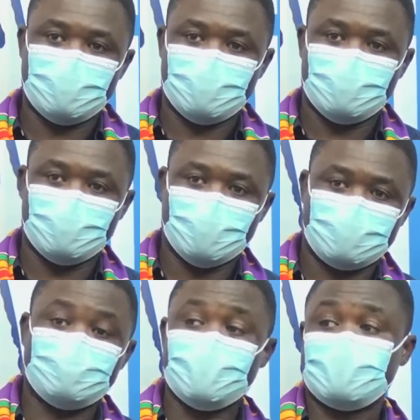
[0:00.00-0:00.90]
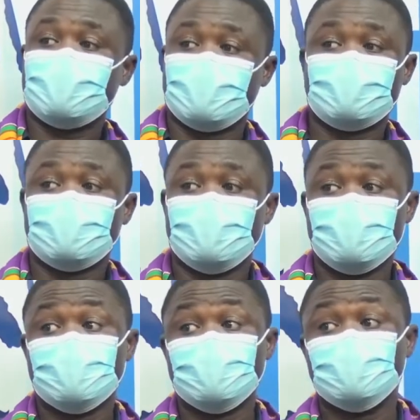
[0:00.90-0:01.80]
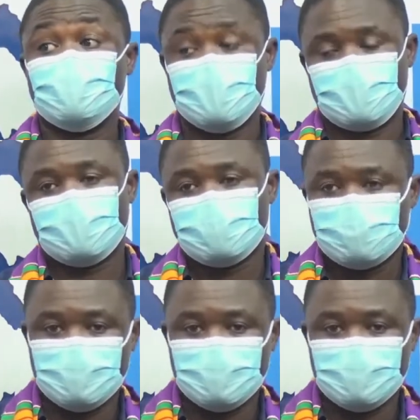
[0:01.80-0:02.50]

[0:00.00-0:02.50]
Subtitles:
what makes us unique?